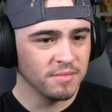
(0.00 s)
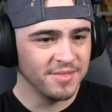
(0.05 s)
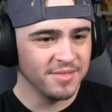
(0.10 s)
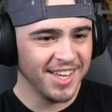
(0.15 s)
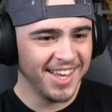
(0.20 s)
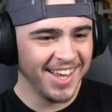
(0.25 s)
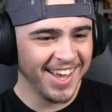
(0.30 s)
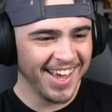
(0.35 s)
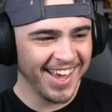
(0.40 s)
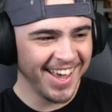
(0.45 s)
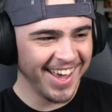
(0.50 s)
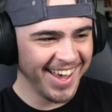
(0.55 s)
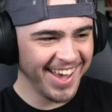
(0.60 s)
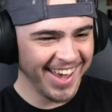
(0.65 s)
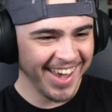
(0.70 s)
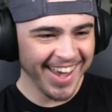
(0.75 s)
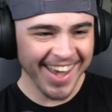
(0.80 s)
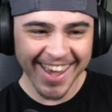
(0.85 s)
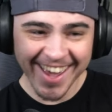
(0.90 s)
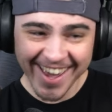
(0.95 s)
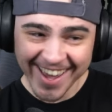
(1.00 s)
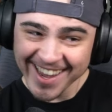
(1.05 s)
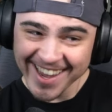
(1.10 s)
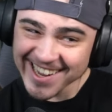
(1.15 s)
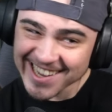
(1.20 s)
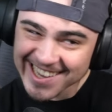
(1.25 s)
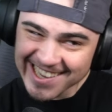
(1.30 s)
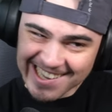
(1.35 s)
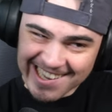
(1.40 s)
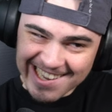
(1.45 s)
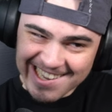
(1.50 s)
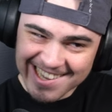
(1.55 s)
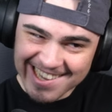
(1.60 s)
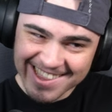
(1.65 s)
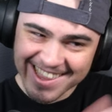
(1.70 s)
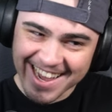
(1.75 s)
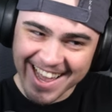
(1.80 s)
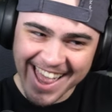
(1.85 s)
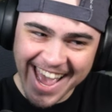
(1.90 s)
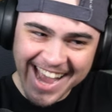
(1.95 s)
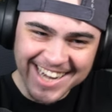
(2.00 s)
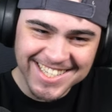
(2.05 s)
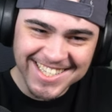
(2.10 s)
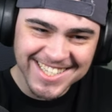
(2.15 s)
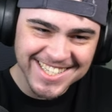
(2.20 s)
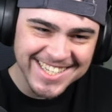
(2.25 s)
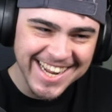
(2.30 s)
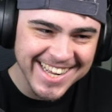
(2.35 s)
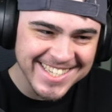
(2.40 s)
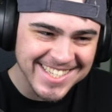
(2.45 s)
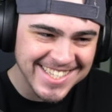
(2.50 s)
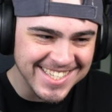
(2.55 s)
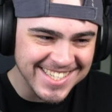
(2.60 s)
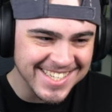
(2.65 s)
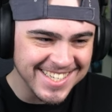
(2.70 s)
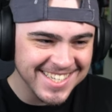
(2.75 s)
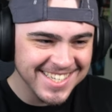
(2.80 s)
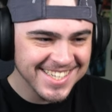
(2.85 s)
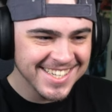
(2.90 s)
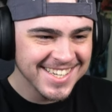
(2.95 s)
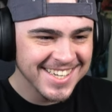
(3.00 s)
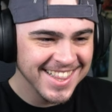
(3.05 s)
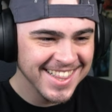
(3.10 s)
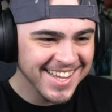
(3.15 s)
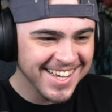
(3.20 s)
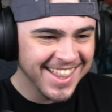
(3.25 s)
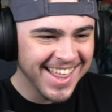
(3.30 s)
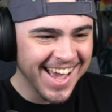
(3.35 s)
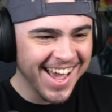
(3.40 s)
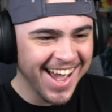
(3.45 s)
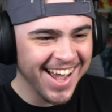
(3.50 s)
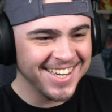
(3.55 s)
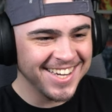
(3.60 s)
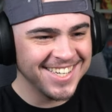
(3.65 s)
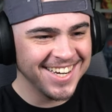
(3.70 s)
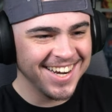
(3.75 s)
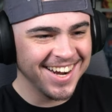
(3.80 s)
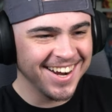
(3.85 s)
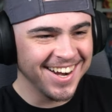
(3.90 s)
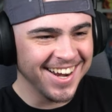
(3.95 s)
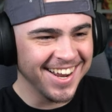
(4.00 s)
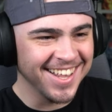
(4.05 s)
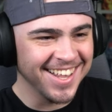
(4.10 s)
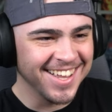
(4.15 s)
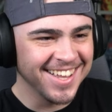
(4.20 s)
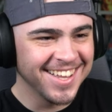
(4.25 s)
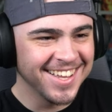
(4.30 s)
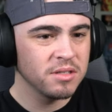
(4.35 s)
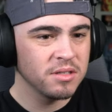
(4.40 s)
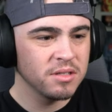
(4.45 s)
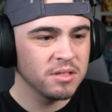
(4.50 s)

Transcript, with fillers: Yeah! Now that's sexy. Look at that high charity.